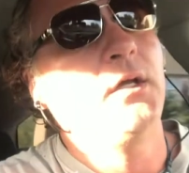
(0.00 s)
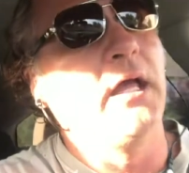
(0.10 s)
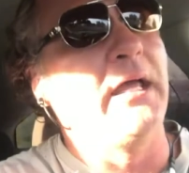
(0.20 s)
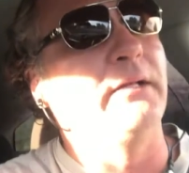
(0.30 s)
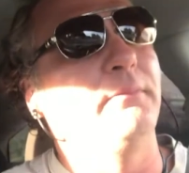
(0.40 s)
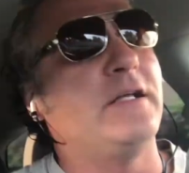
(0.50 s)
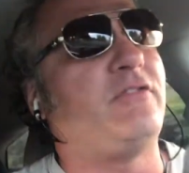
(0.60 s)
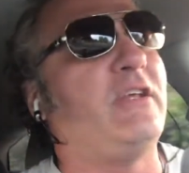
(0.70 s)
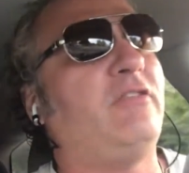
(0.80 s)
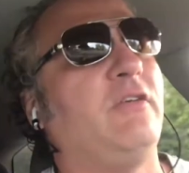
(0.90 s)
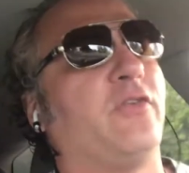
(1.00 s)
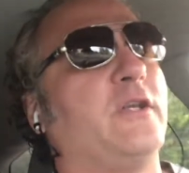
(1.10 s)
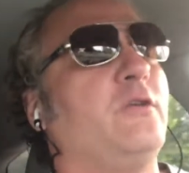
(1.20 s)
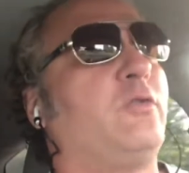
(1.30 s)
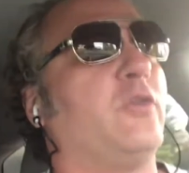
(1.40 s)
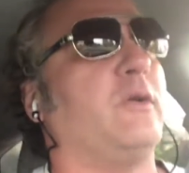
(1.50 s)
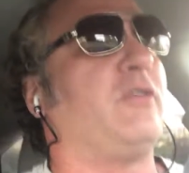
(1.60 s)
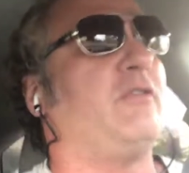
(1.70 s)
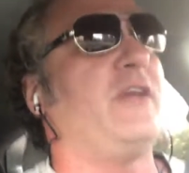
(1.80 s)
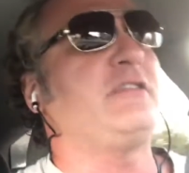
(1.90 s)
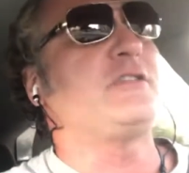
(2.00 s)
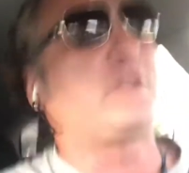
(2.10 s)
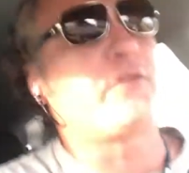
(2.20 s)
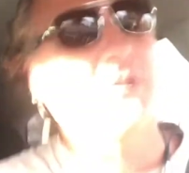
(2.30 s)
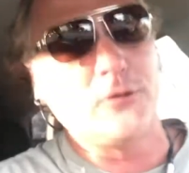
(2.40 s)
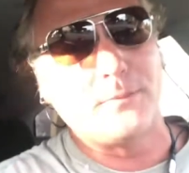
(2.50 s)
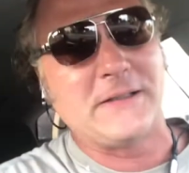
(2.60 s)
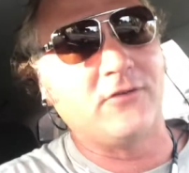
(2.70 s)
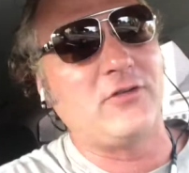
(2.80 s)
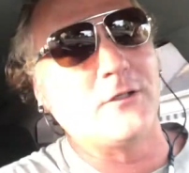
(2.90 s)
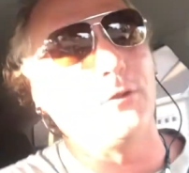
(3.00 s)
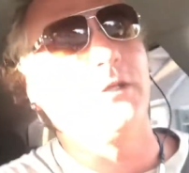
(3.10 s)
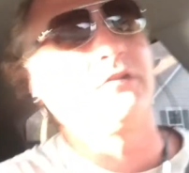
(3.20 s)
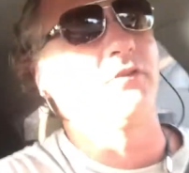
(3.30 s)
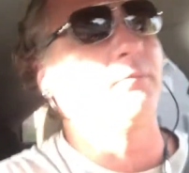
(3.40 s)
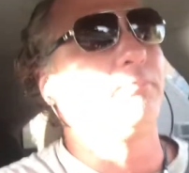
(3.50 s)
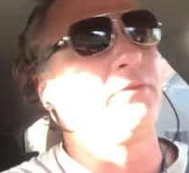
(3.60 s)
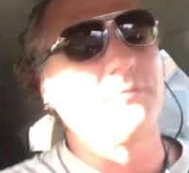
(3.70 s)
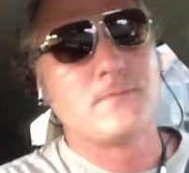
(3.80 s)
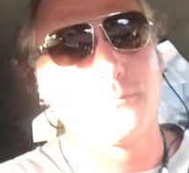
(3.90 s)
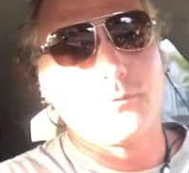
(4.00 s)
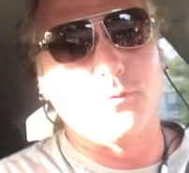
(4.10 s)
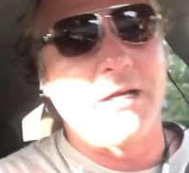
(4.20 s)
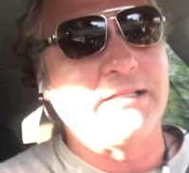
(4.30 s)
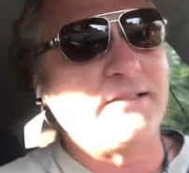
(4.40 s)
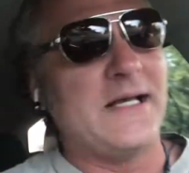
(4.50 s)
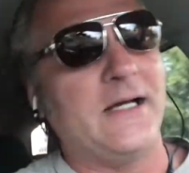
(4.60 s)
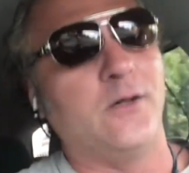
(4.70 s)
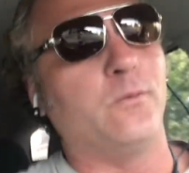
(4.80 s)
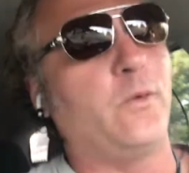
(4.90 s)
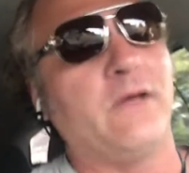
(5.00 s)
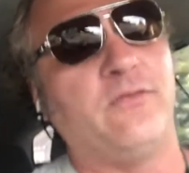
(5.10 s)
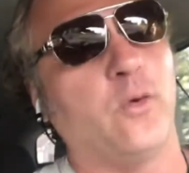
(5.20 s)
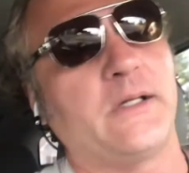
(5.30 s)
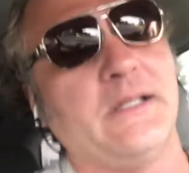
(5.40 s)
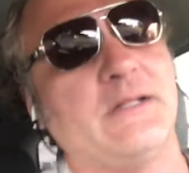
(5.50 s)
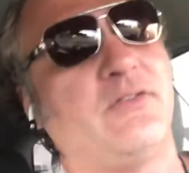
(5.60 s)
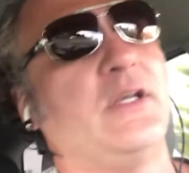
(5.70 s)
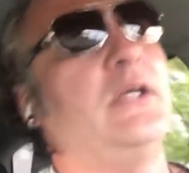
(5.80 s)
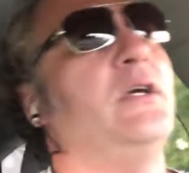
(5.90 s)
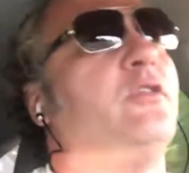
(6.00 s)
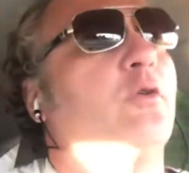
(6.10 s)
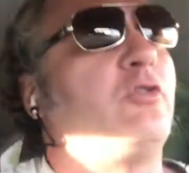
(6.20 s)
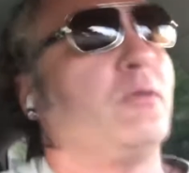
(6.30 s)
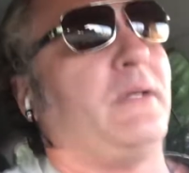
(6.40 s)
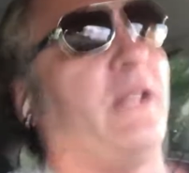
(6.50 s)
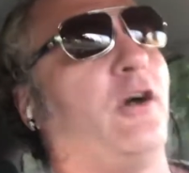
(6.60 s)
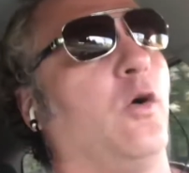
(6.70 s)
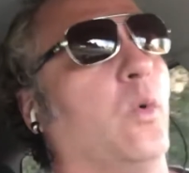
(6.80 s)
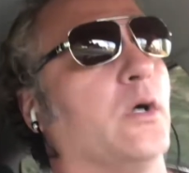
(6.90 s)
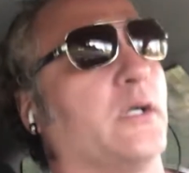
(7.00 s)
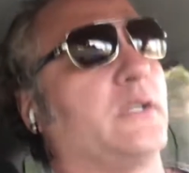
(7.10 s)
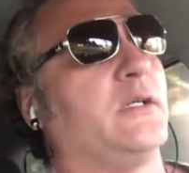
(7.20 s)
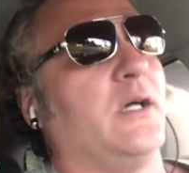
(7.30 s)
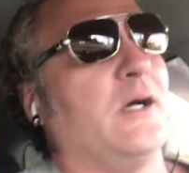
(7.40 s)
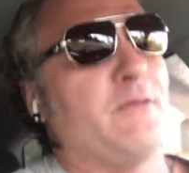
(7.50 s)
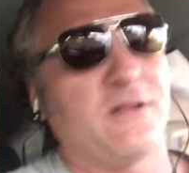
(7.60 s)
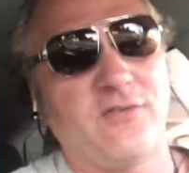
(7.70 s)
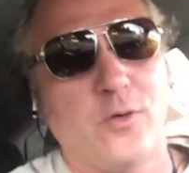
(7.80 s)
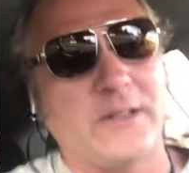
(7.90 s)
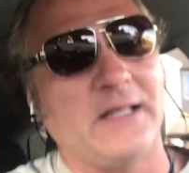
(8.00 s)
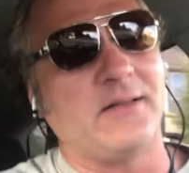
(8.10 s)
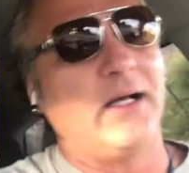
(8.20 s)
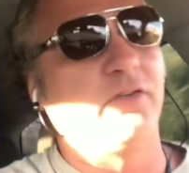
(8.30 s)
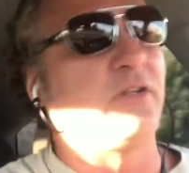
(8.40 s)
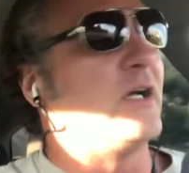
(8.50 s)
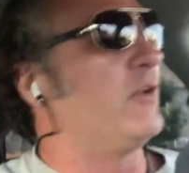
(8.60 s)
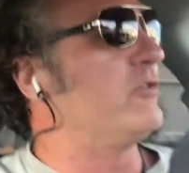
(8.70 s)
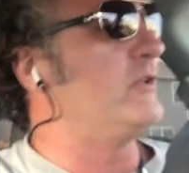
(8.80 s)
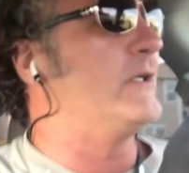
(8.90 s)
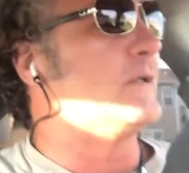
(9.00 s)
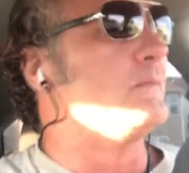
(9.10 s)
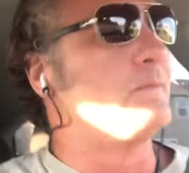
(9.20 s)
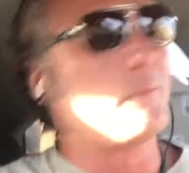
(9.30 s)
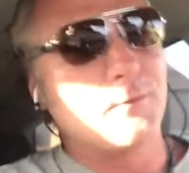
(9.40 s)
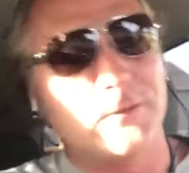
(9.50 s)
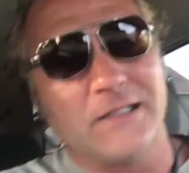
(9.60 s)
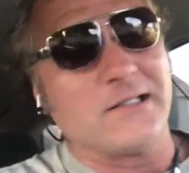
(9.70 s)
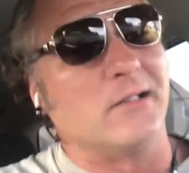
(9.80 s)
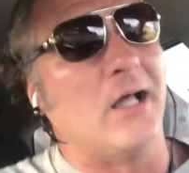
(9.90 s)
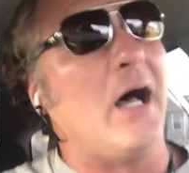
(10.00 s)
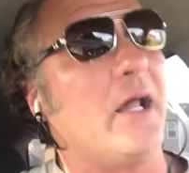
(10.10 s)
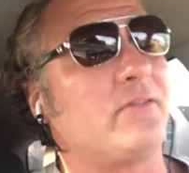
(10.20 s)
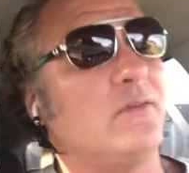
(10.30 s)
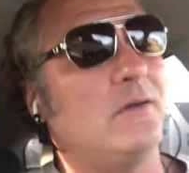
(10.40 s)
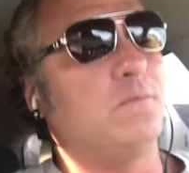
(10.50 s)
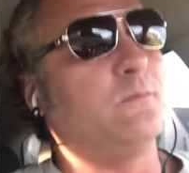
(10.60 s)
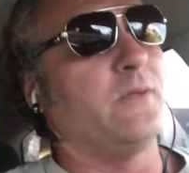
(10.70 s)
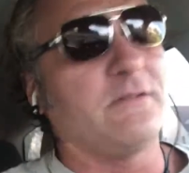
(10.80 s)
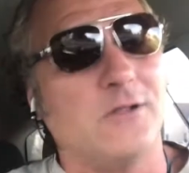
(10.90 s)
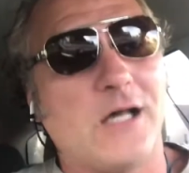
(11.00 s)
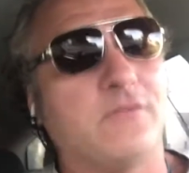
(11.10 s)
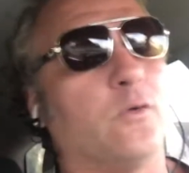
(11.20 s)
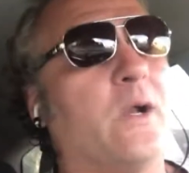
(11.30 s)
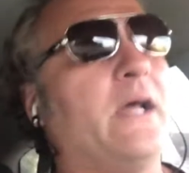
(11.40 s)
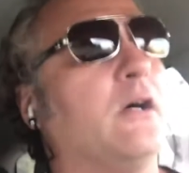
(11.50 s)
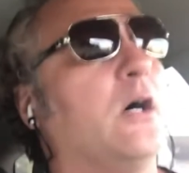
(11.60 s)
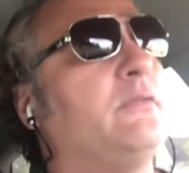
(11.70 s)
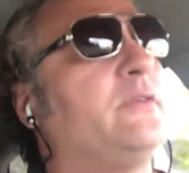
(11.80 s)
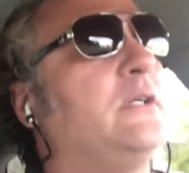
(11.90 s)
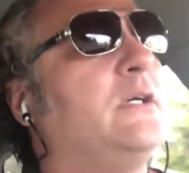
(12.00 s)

And it's easy for you, so it's advantaged for you because, you get to write down, we have 4 kids, so assuming they all work, that's $48,000 a year. That's a lot of a write-off.